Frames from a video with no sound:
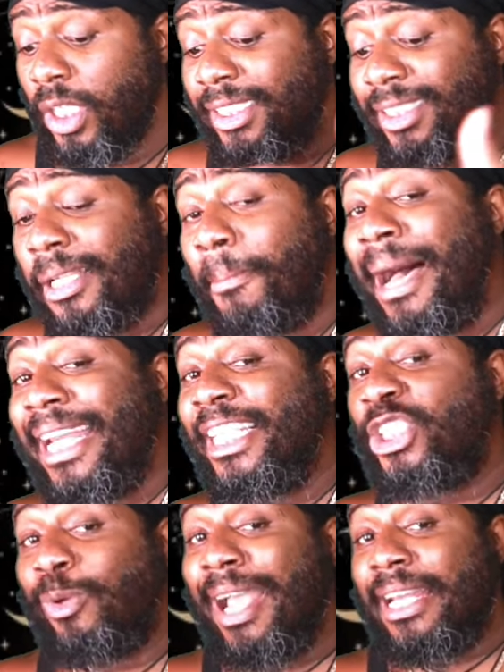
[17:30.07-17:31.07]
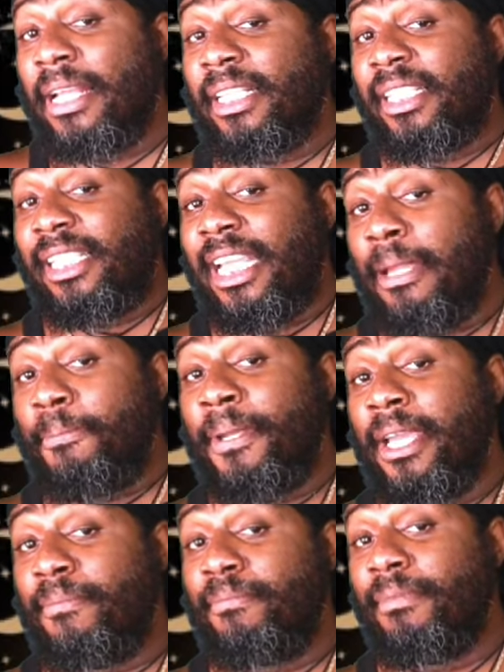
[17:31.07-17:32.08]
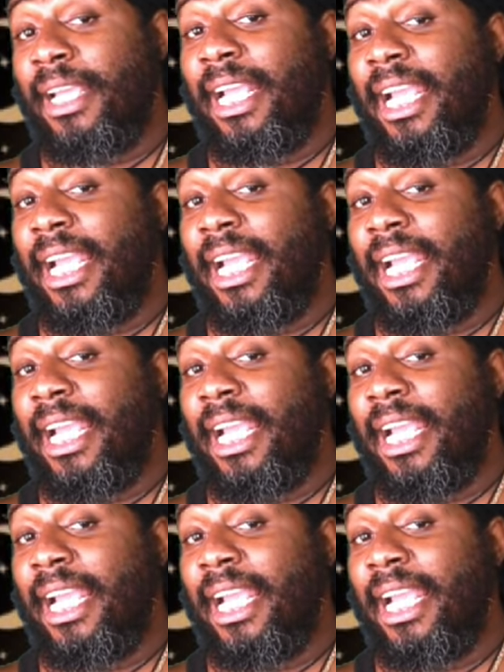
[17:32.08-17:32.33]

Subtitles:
somebody is trying to keep him